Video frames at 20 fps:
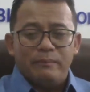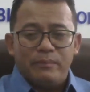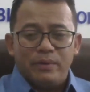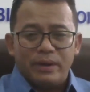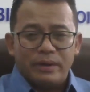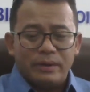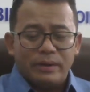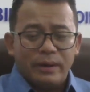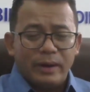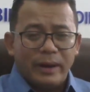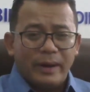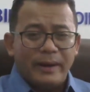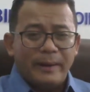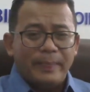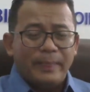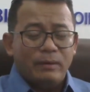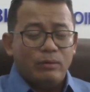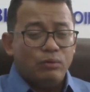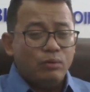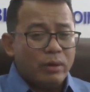brother,
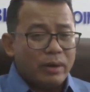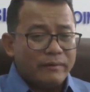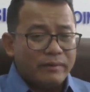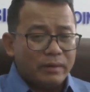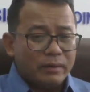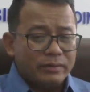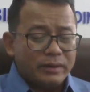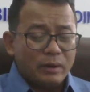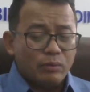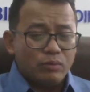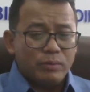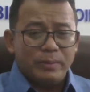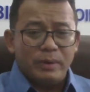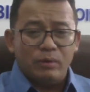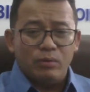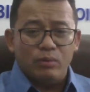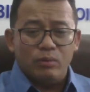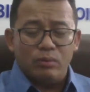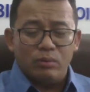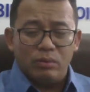and whoever that will
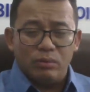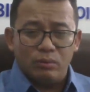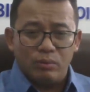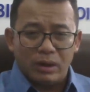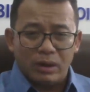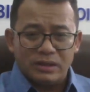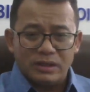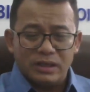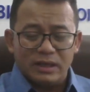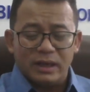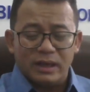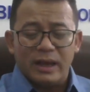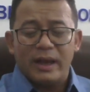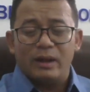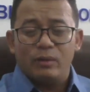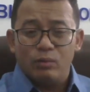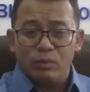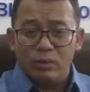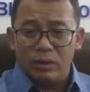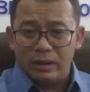be watching
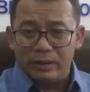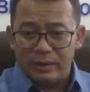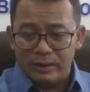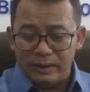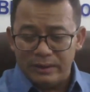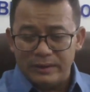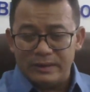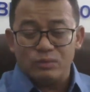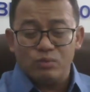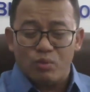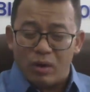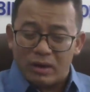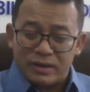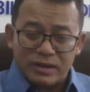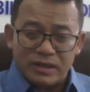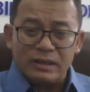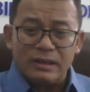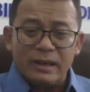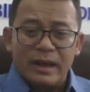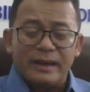and who is
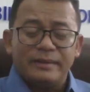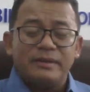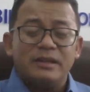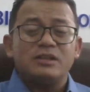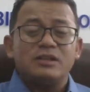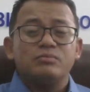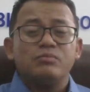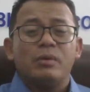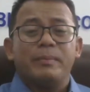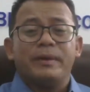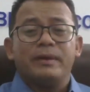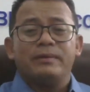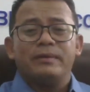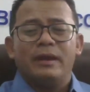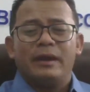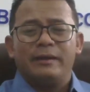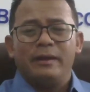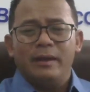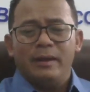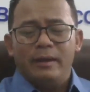watching at this moment,
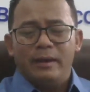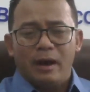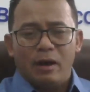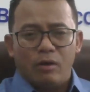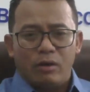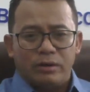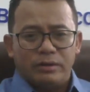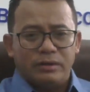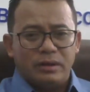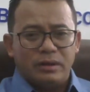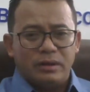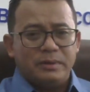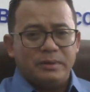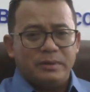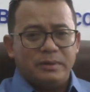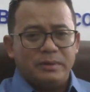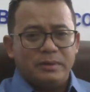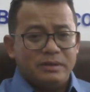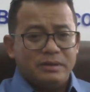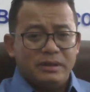that our
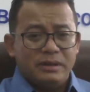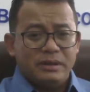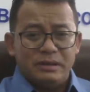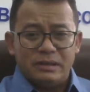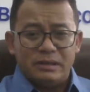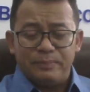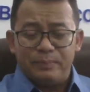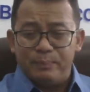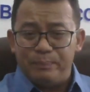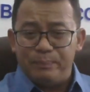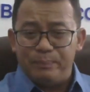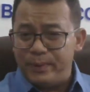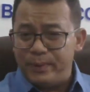TBC is